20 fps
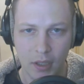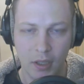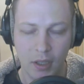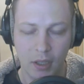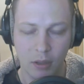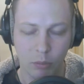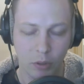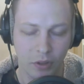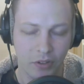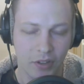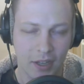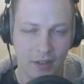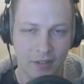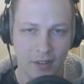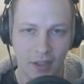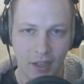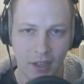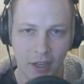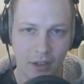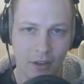Worst case
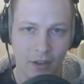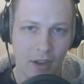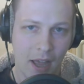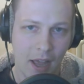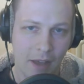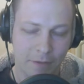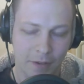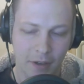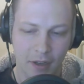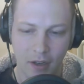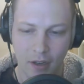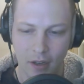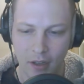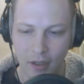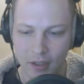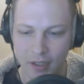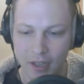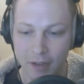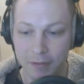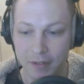scenario, half a
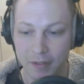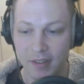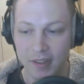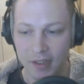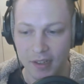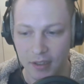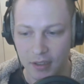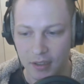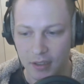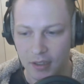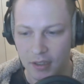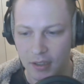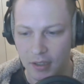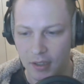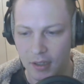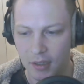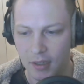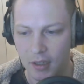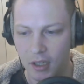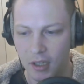card deficit.
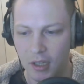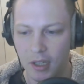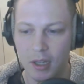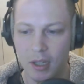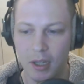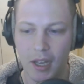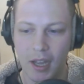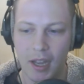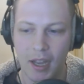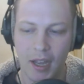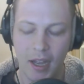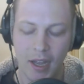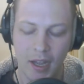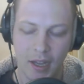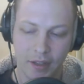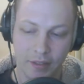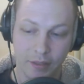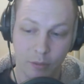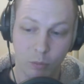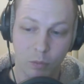
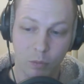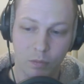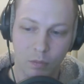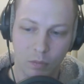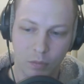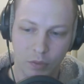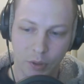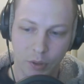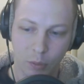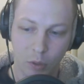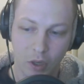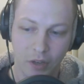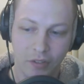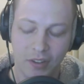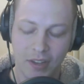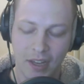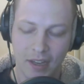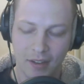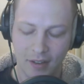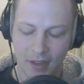The
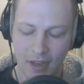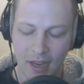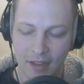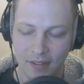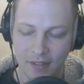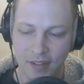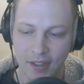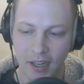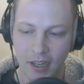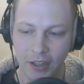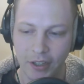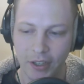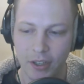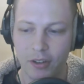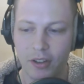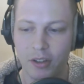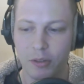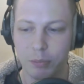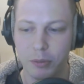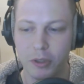worst case scenario
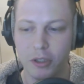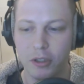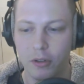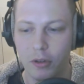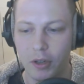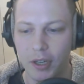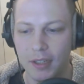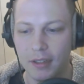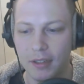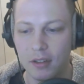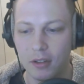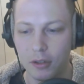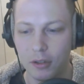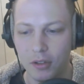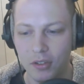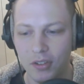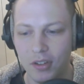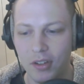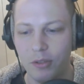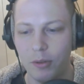is blue coin
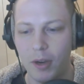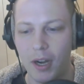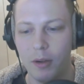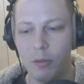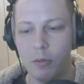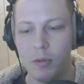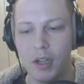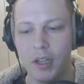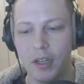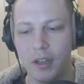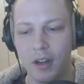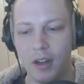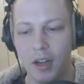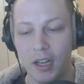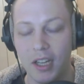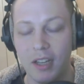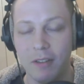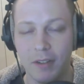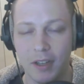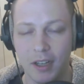loses round 1 on
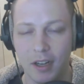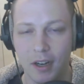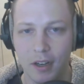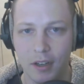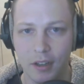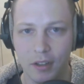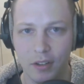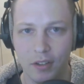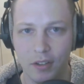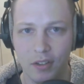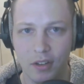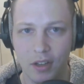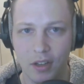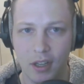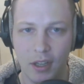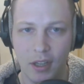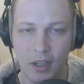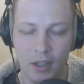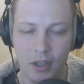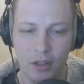even cards.
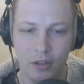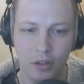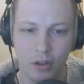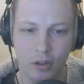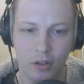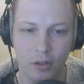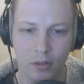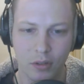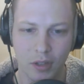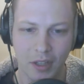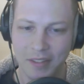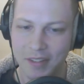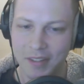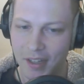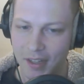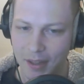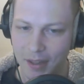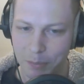So let's say